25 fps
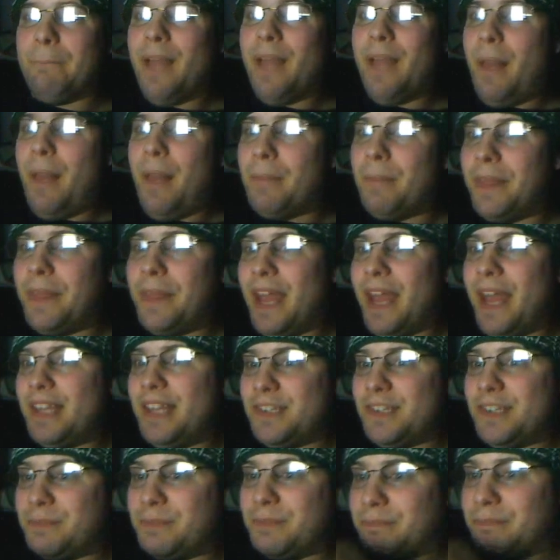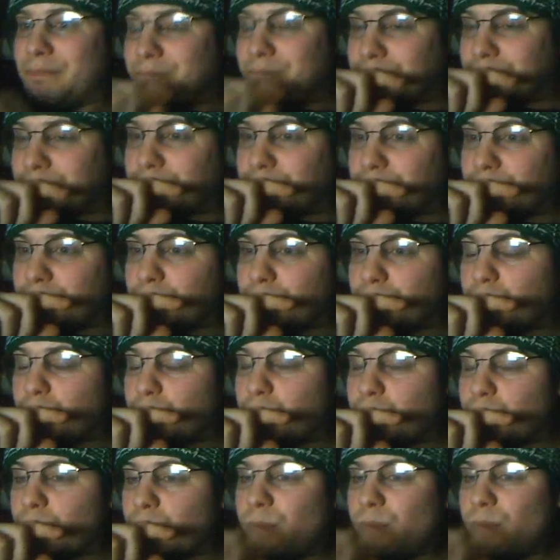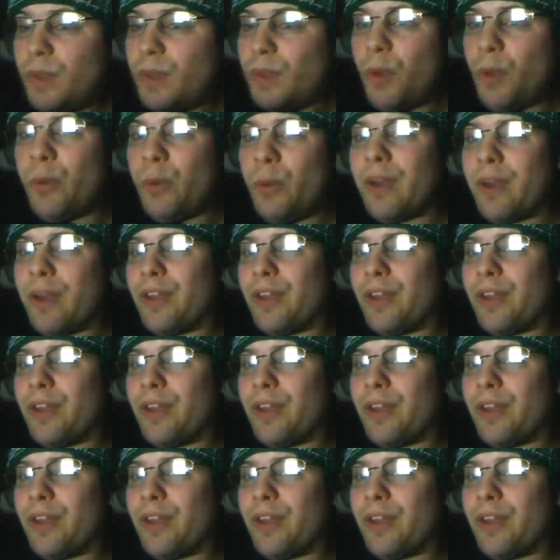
But that's where the